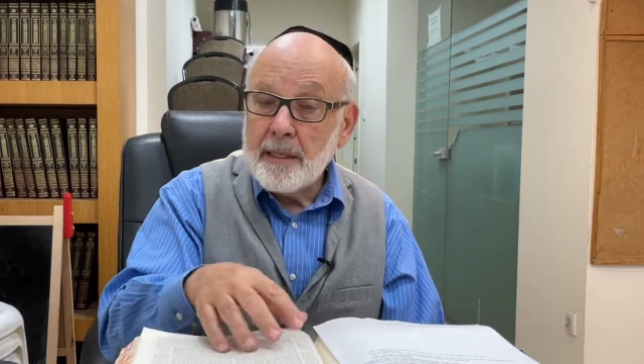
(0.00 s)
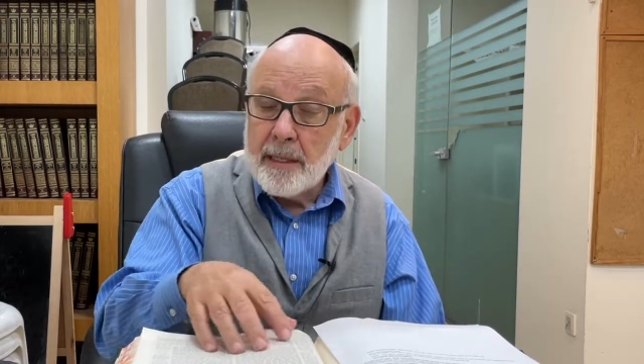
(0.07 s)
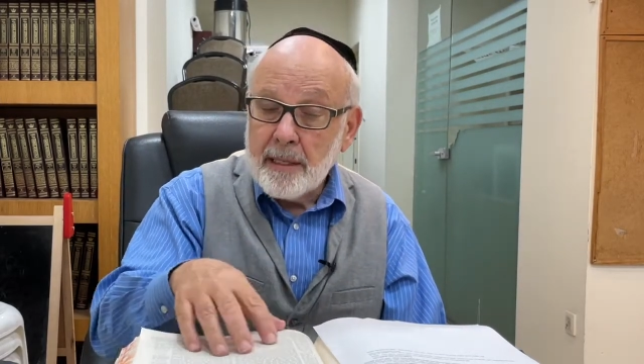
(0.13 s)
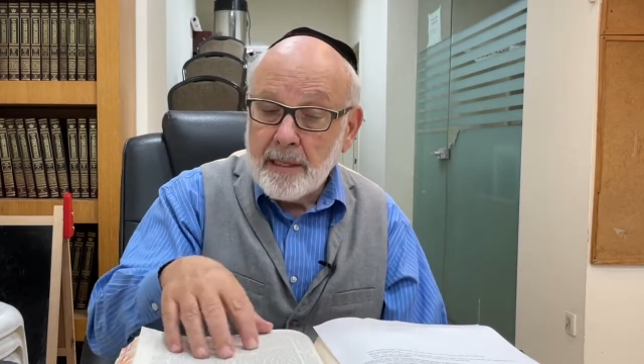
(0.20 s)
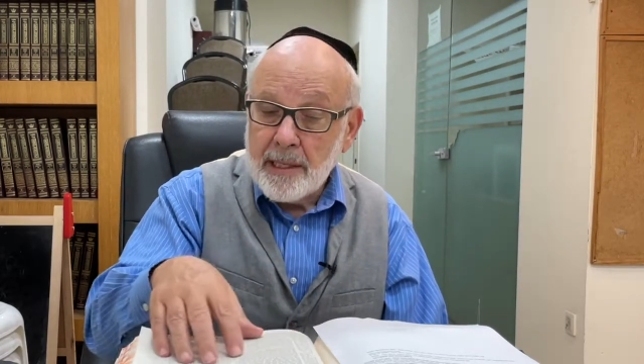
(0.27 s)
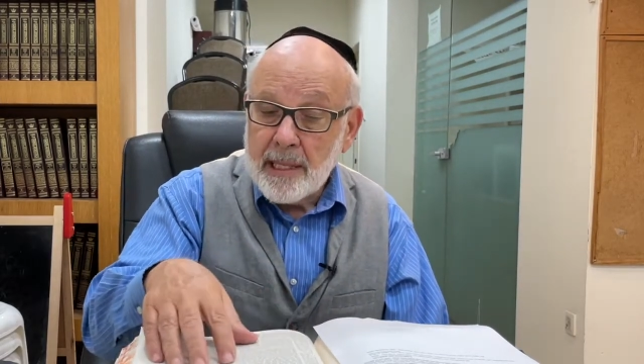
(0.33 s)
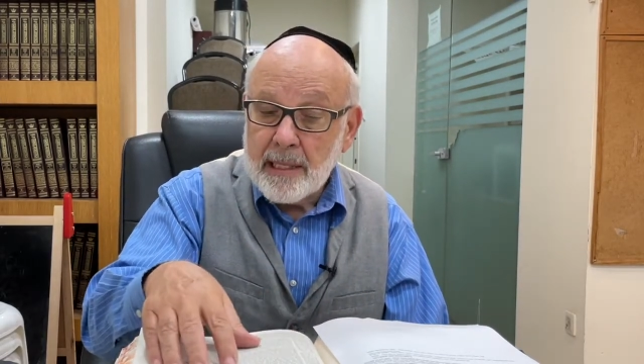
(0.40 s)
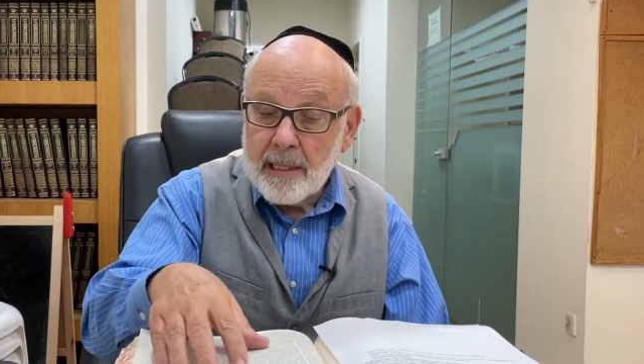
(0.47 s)

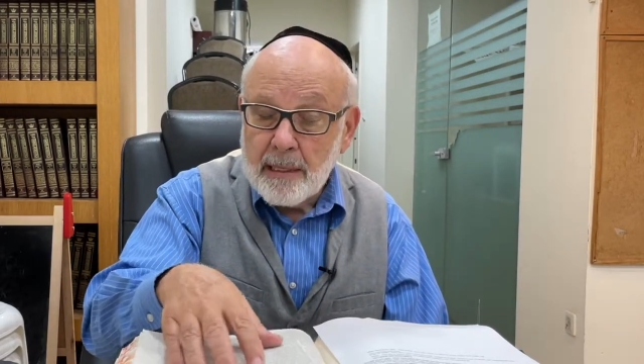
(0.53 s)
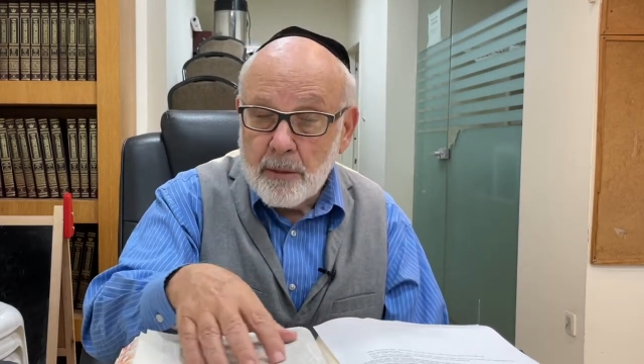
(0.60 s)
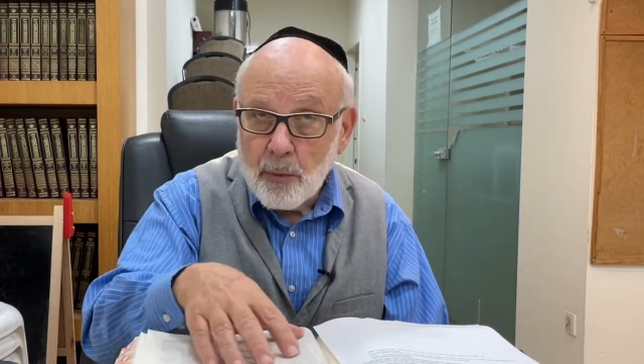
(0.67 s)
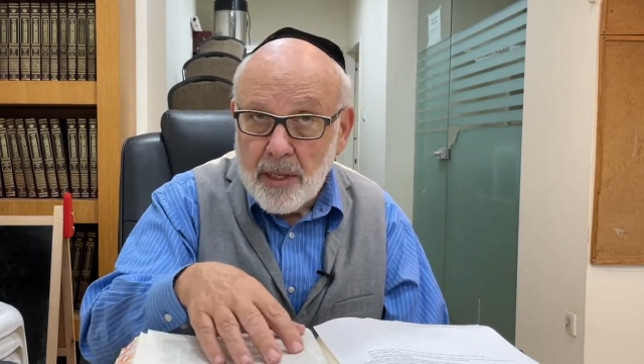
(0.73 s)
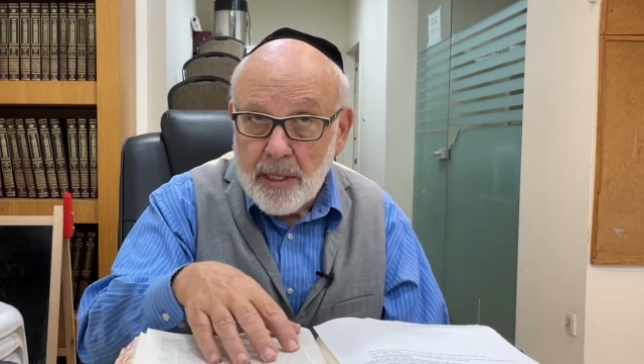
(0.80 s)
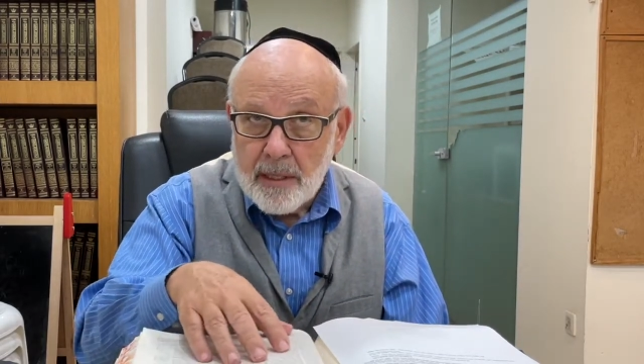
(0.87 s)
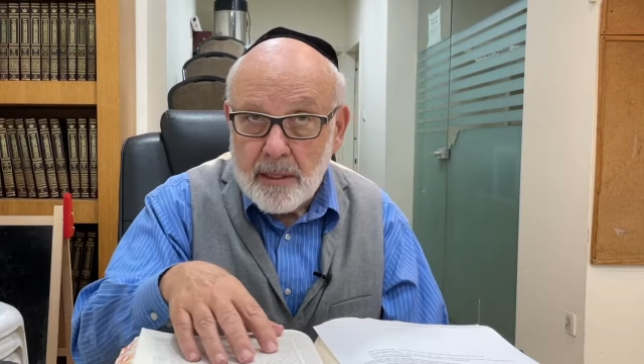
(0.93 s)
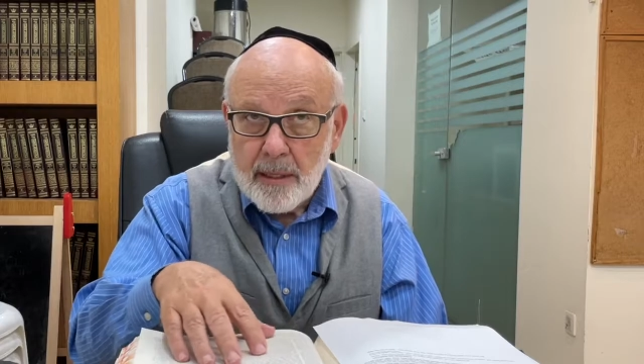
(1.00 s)
Just as
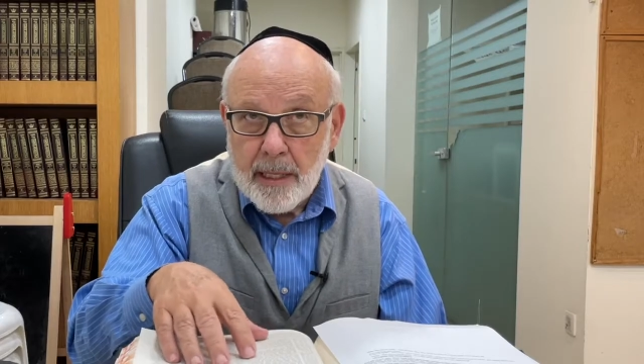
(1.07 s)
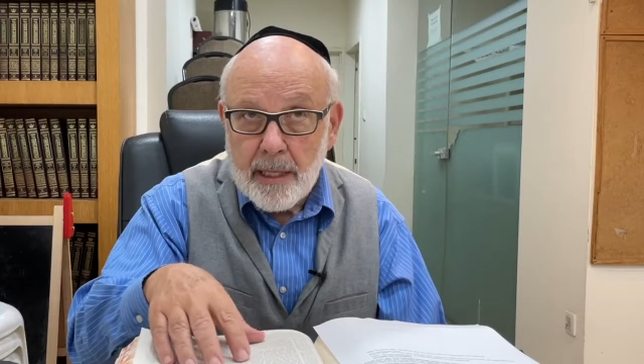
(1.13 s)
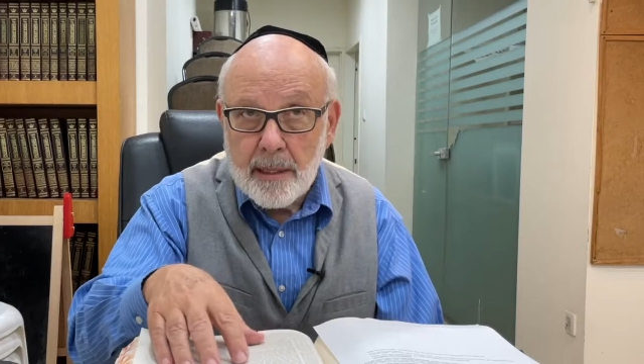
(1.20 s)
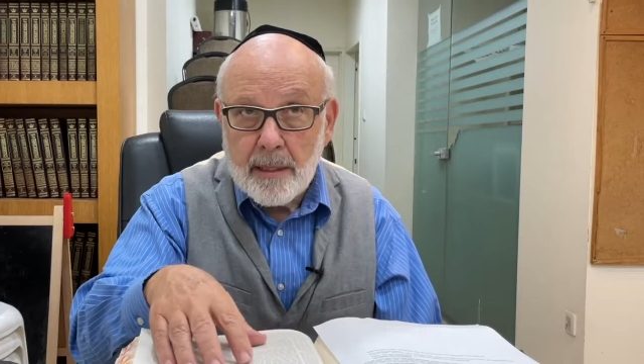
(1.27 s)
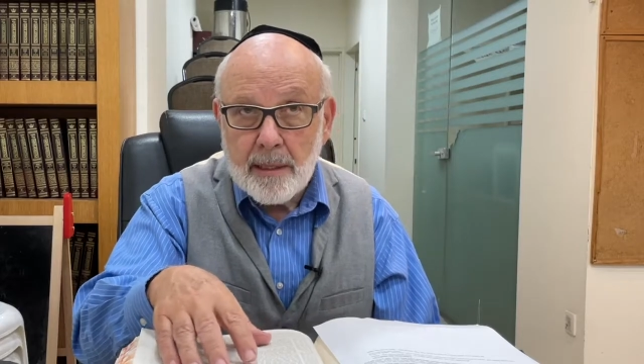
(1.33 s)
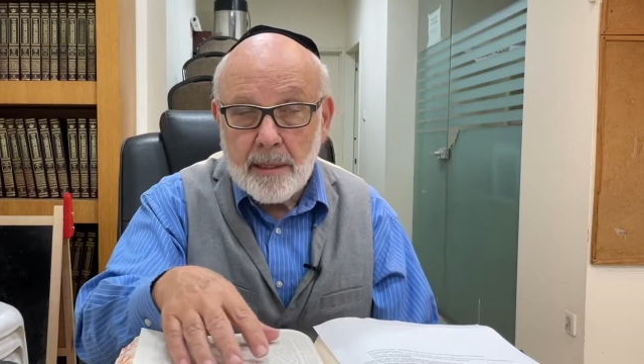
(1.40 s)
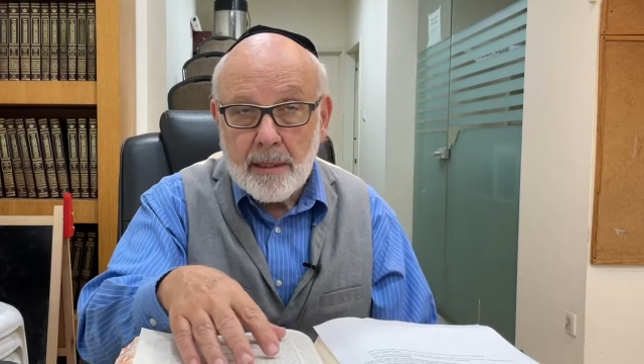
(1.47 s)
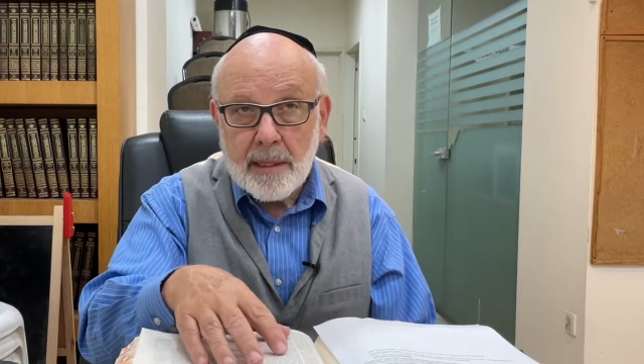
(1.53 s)
one is